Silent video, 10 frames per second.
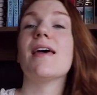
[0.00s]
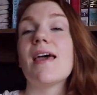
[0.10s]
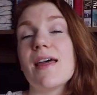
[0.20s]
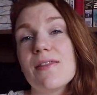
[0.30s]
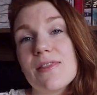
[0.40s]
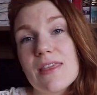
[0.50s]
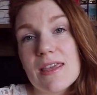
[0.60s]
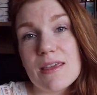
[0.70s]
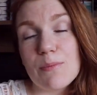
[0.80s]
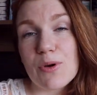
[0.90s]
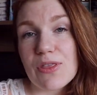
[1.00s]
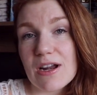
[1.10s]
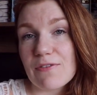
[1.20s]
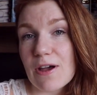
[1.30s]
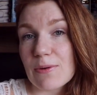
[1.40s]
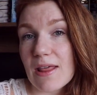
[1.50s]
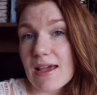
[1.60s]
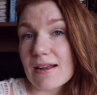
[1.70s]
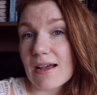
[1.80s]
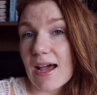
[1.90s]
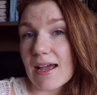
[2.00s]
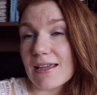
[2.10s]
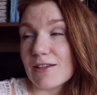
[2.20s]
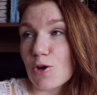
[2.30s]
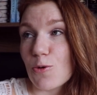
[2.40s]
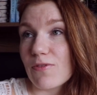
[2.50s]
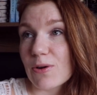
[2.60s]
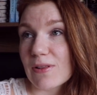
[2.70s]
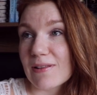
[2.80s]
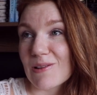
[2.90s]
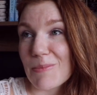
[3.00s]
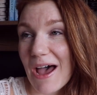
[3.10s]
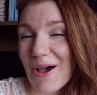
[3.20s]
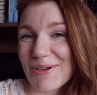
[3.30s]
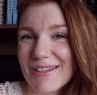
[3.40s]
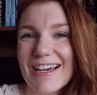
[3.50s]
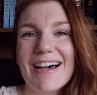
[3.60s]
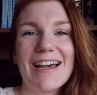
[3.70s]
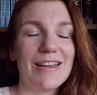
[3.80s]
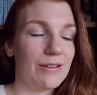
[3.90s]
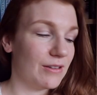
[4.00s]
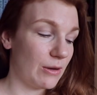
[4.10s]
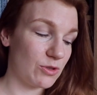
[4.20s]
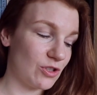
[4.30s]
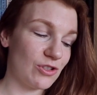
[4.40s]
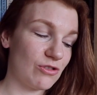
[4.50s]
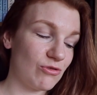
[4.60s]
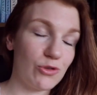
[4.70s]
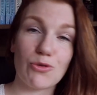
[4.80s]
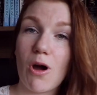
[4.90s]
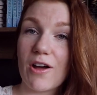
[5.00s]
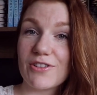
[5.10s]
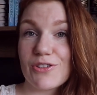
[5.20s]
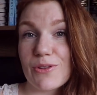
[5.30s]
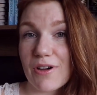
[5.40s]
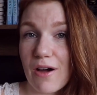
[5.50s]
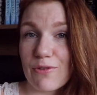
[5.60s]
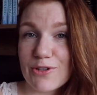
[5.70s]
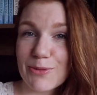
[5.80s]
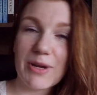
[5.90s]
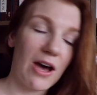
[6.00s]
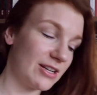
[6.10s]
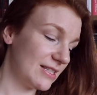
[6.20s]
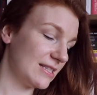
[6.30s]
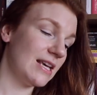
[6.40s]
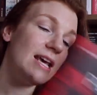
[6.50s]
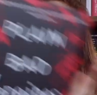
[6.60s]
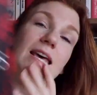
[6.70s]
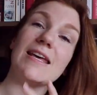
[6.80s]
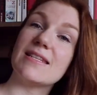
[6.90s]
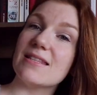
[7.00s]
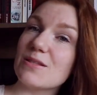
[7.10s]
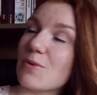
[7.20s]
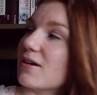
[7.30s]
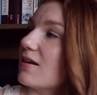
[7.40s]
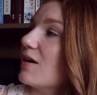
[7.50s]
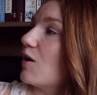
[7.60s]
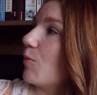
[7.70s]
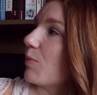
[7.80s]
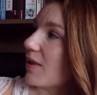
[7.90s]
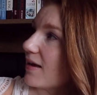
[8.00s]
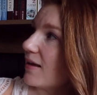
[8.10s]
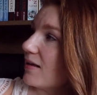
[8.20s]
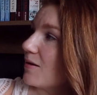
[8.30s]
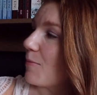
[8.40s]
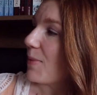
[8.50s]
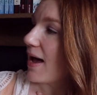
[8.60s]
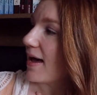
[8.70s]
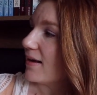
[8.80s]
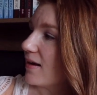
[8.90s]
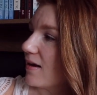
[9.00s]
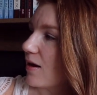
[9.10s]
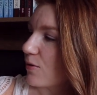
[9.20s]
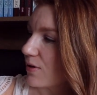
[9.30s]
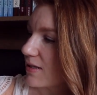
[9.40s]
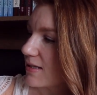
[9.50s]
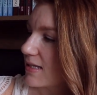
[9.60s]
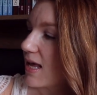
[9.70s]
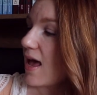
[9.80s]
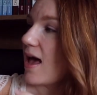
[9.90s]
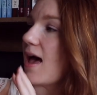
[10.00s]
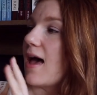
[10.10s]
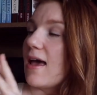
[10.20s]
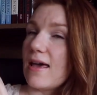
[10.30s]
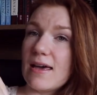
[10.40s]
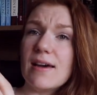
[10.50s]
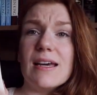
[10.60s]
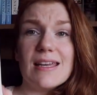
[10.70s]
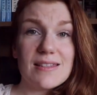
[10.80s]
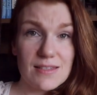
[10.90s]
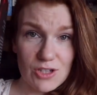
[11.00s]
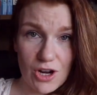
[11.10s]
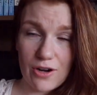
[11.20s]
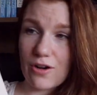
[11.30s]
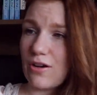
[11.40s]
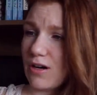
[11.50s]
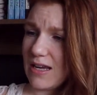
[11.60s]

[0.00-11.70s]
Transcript: And the book that I found that I know very little about, I was just drawn to the cover, to be honest. It is this one, Plain Bad Heroines. It's a chunker.